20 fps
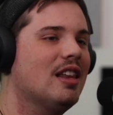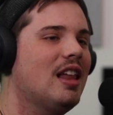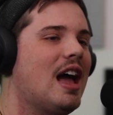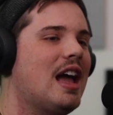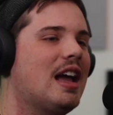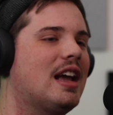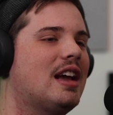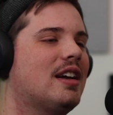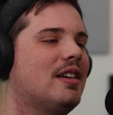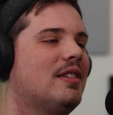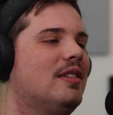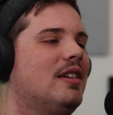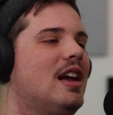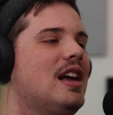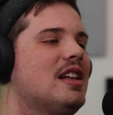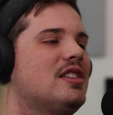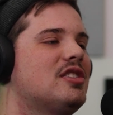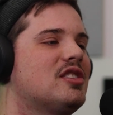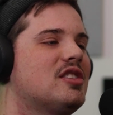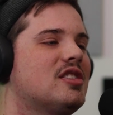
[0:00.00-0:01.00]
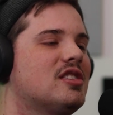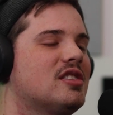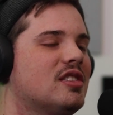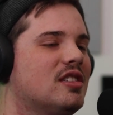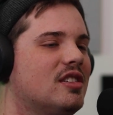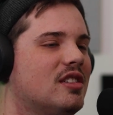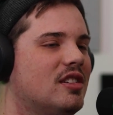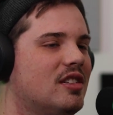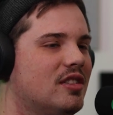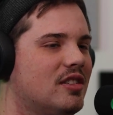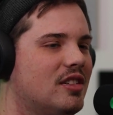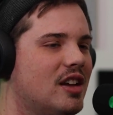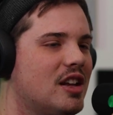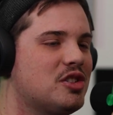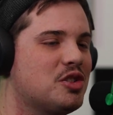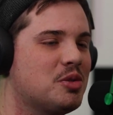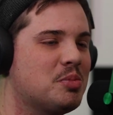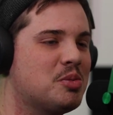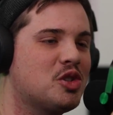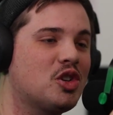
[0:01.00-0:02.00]
Like it's
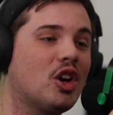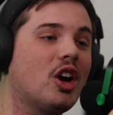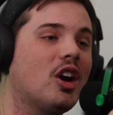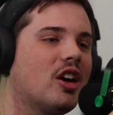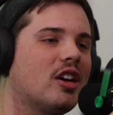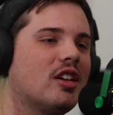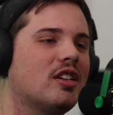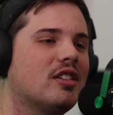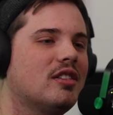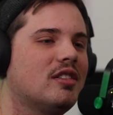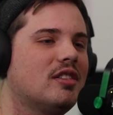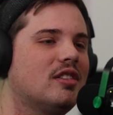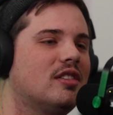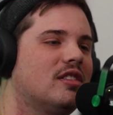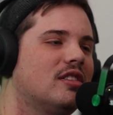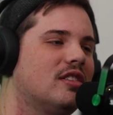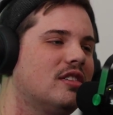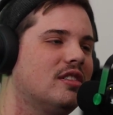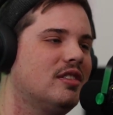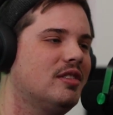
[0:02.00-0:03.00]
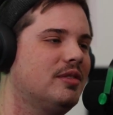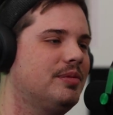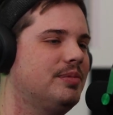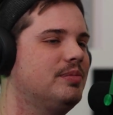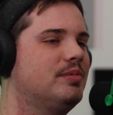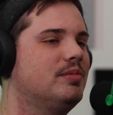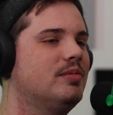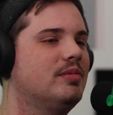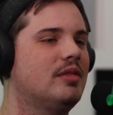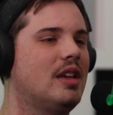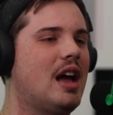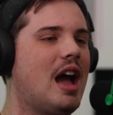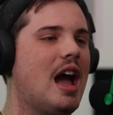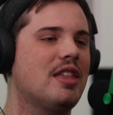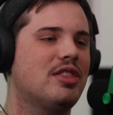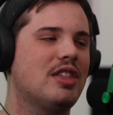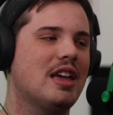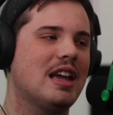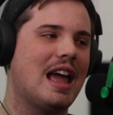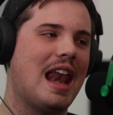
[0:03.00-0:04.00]
absurd. I
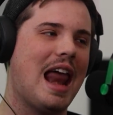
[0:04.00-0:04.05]
think